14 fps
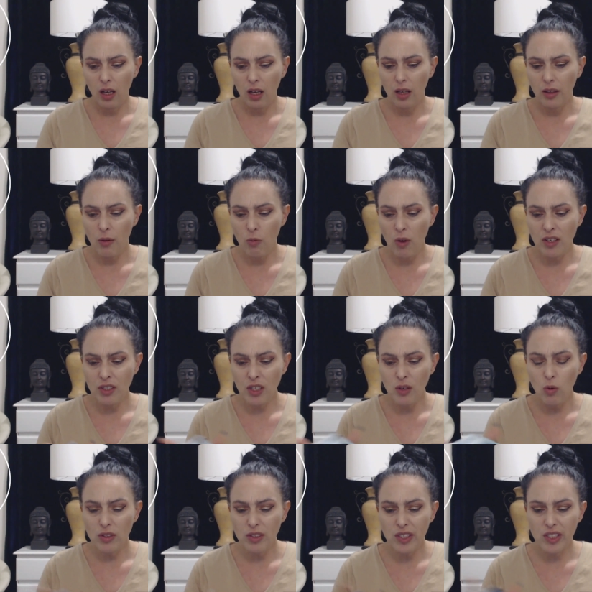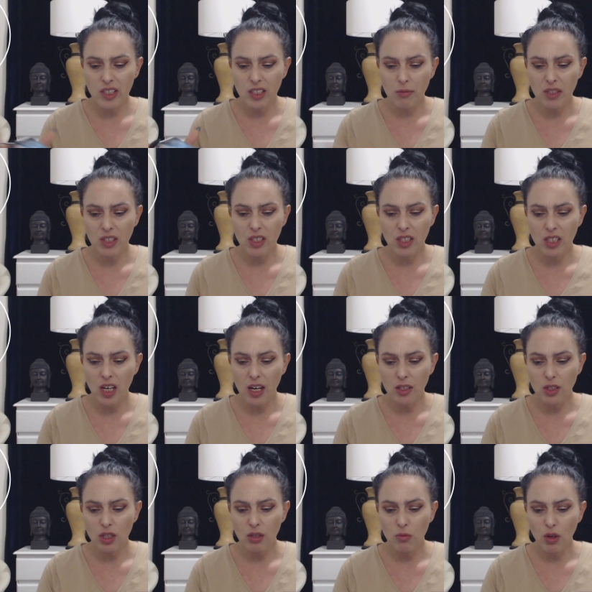they're wondering what steps to take
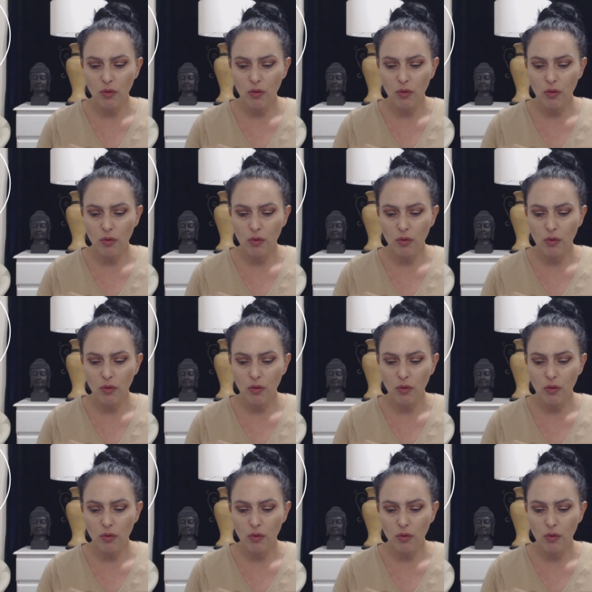to move